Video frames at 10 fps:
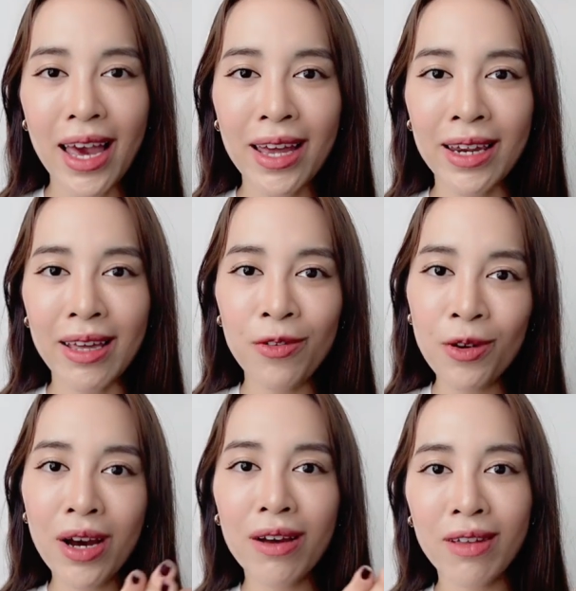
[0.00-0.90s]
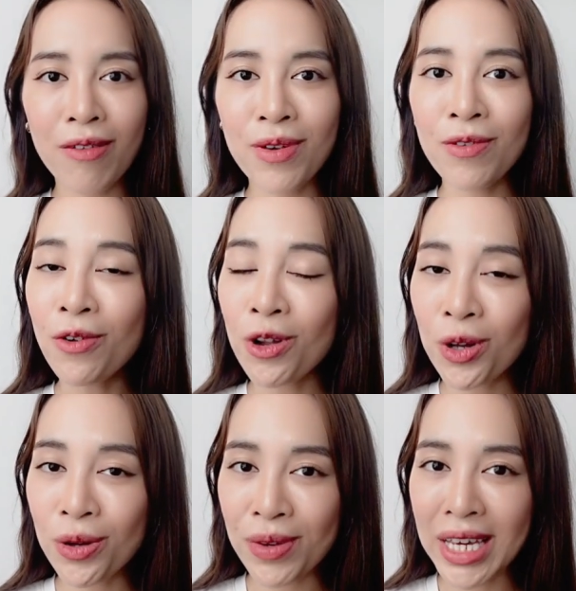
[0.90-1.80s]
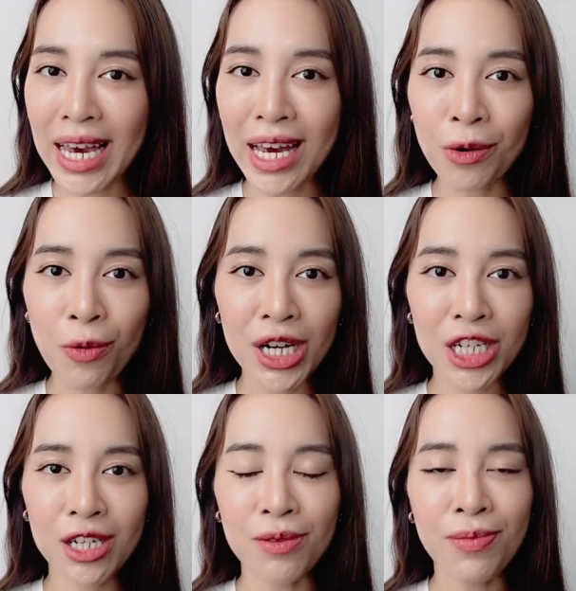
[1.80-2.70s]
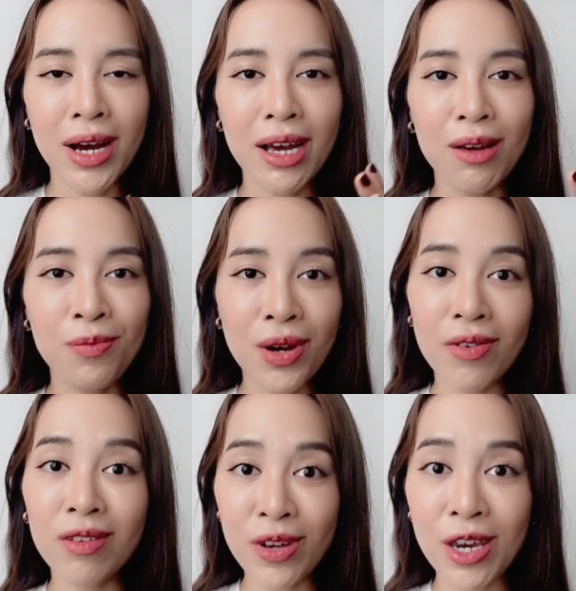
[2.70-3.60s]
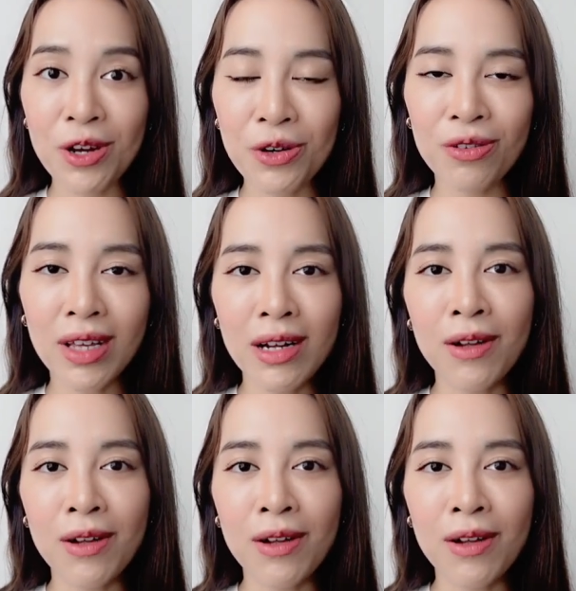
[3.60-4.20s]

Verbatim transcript: And if you guys have been following me and watched my previous videos,